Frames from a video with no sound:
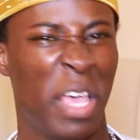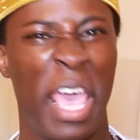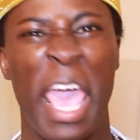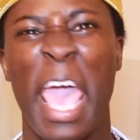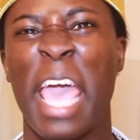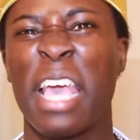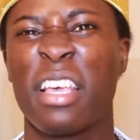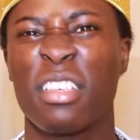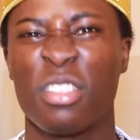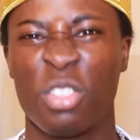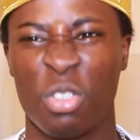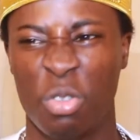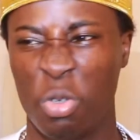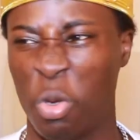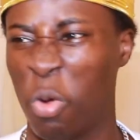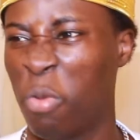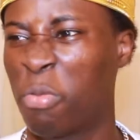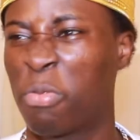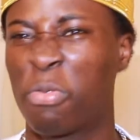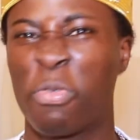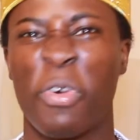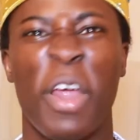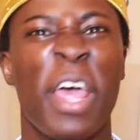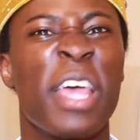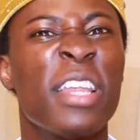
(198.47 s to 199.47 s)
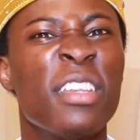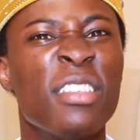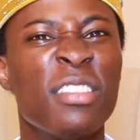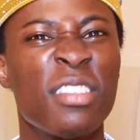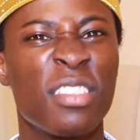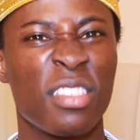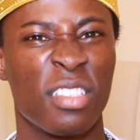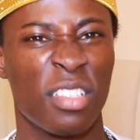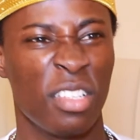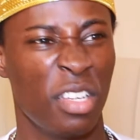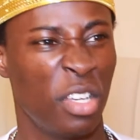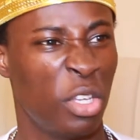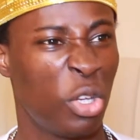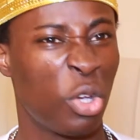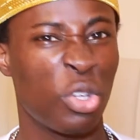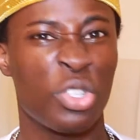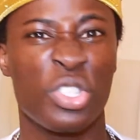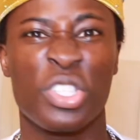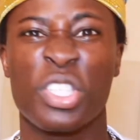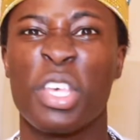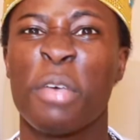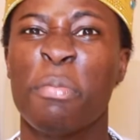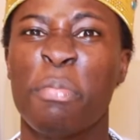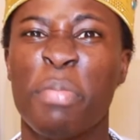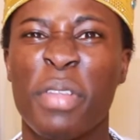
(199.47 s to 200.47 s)
ex your friends your
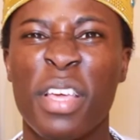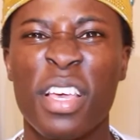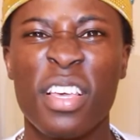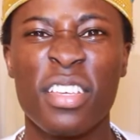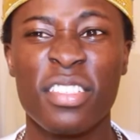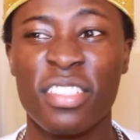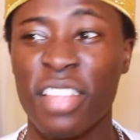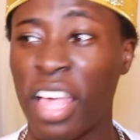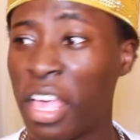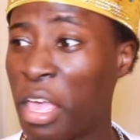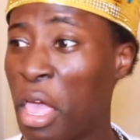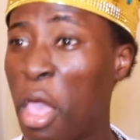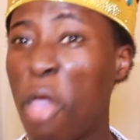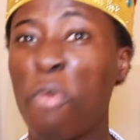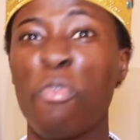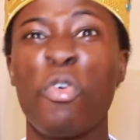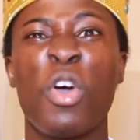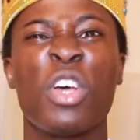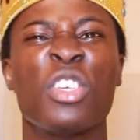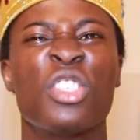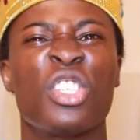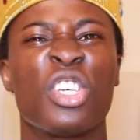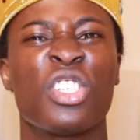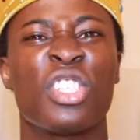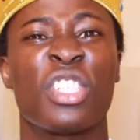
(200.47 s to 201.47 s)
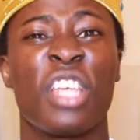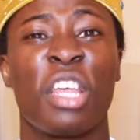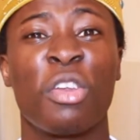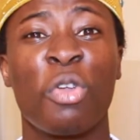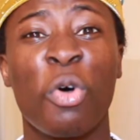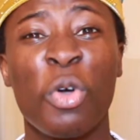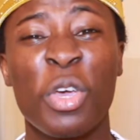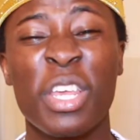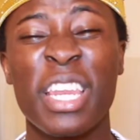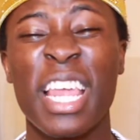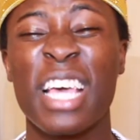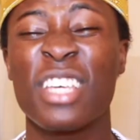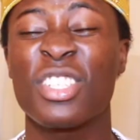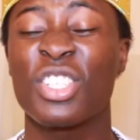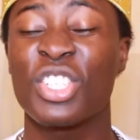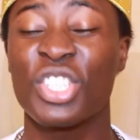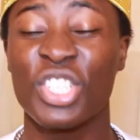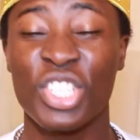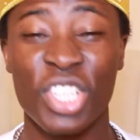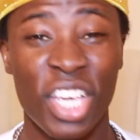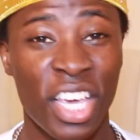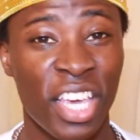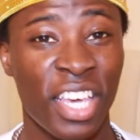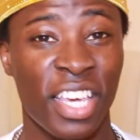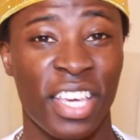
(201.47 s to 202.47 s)
siblings like everyone's just annoying as
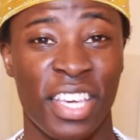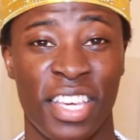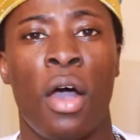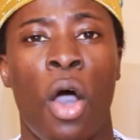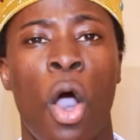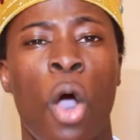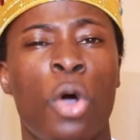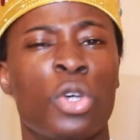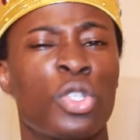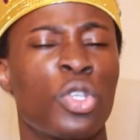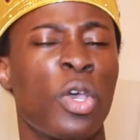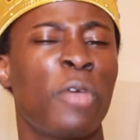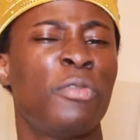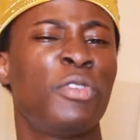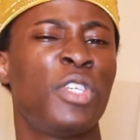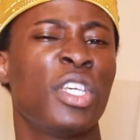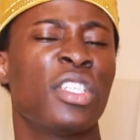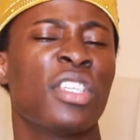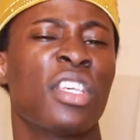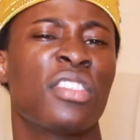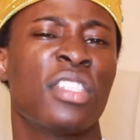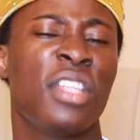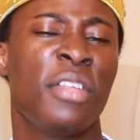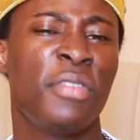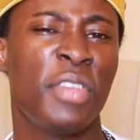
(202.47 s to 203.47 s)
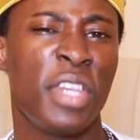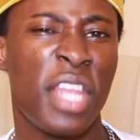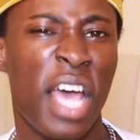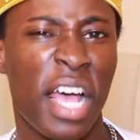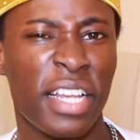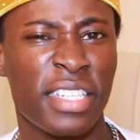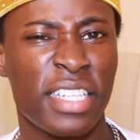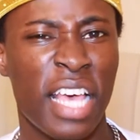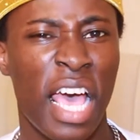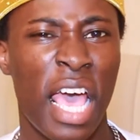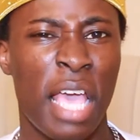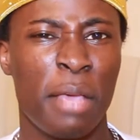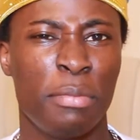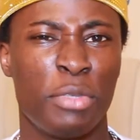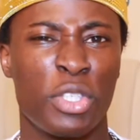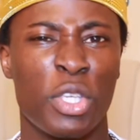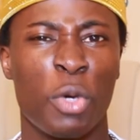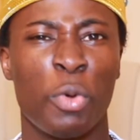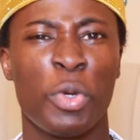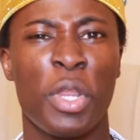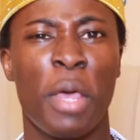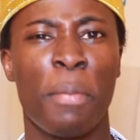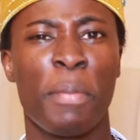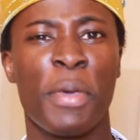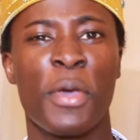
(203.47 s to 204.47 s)
shit also if jesus lived in our times he
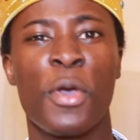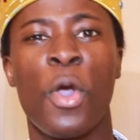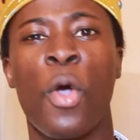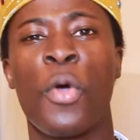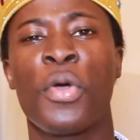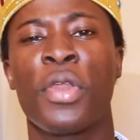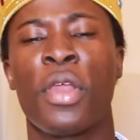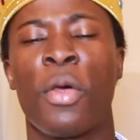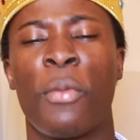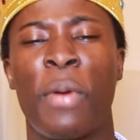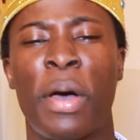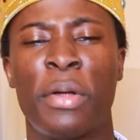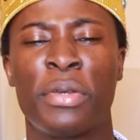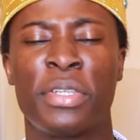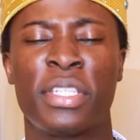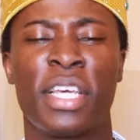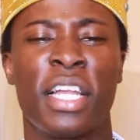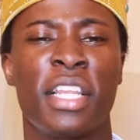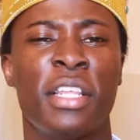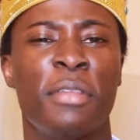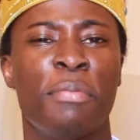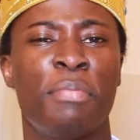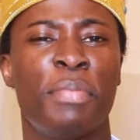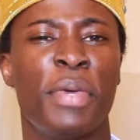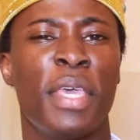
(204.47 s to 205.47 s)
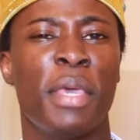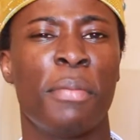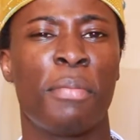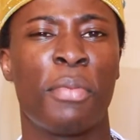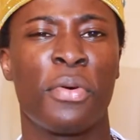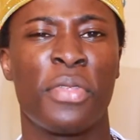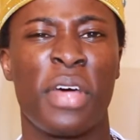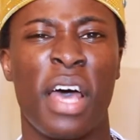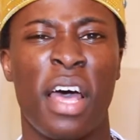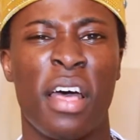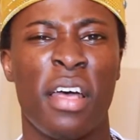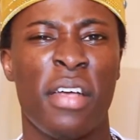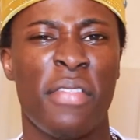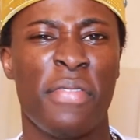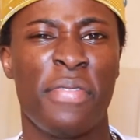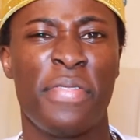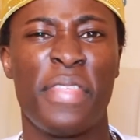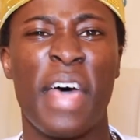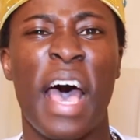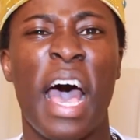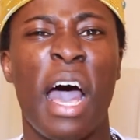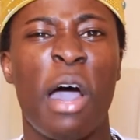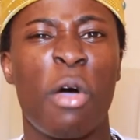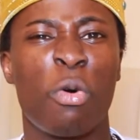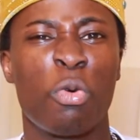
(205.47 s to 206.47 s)
wouldn't be going around telling people that
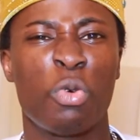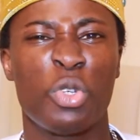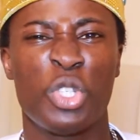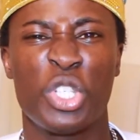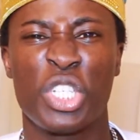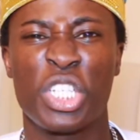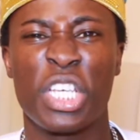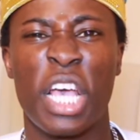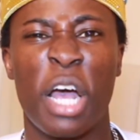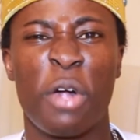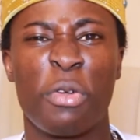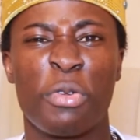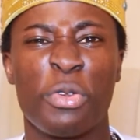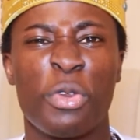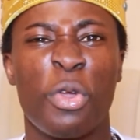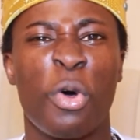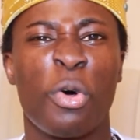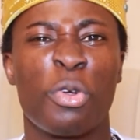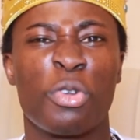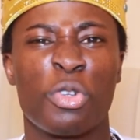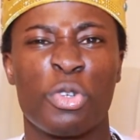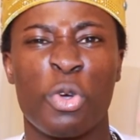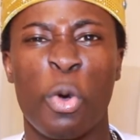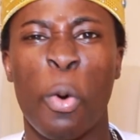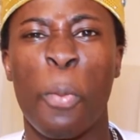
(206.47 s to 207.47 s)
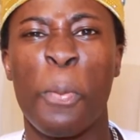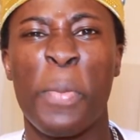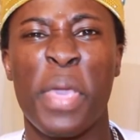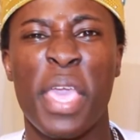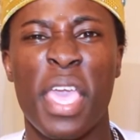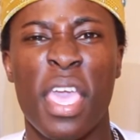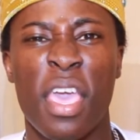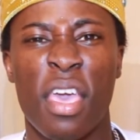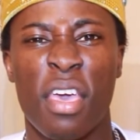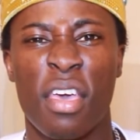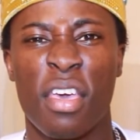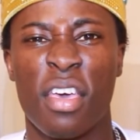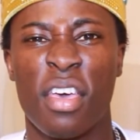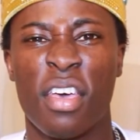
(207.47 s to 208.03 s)
thou shall not commit